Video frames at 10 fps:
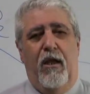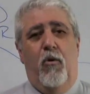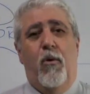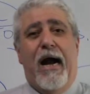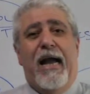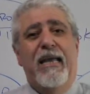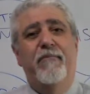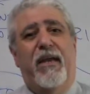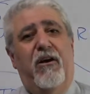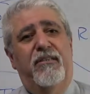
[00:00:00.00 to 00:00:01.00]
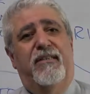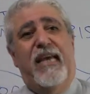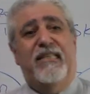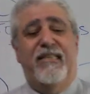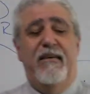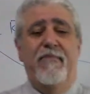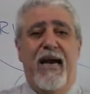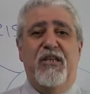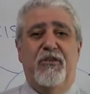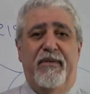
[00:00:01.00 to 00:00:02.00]
Why? Because they see
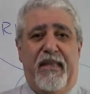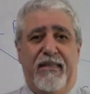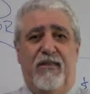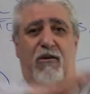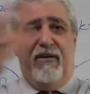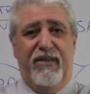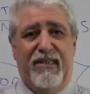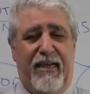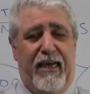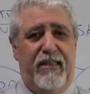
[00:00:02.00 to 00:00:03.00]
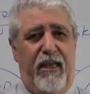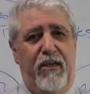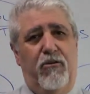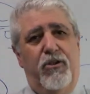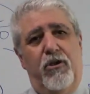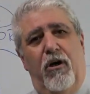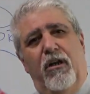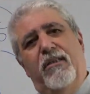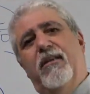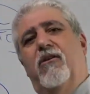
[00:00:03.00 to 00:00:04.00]
management as the oversight and
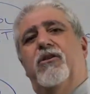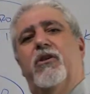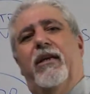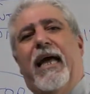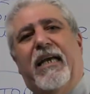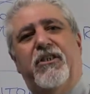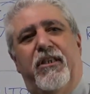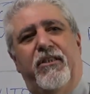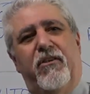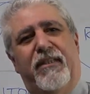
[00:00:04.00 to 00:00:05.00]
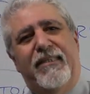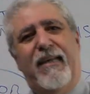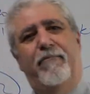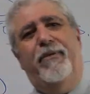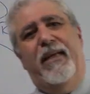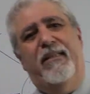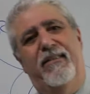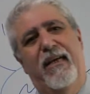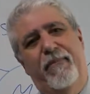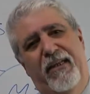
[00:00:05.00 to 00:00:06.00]
control as the control action. So they
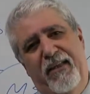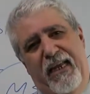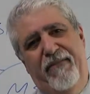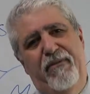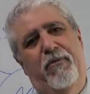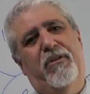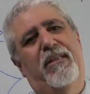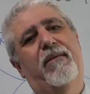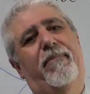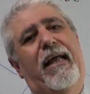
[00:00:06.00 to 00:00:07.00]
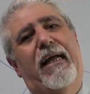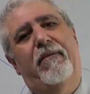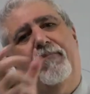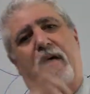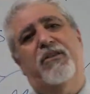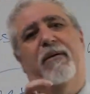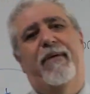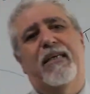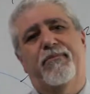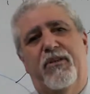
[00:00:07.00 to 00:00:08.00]
separated them, and they even put in the plan project
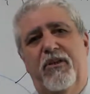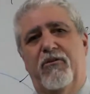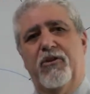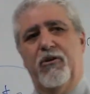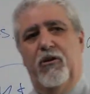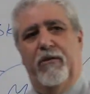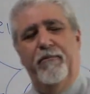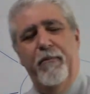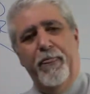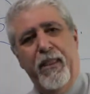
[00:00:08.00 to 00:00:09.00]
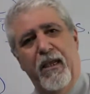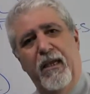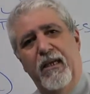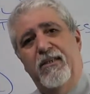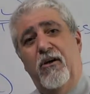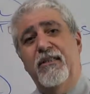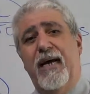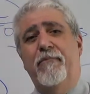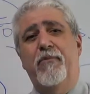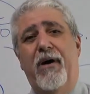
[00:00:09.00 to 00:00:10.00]
management and control. So it's
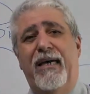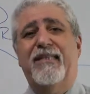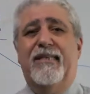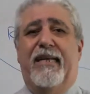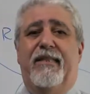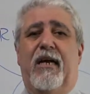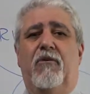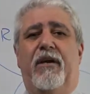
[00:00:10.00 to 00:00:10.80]
up to us right now.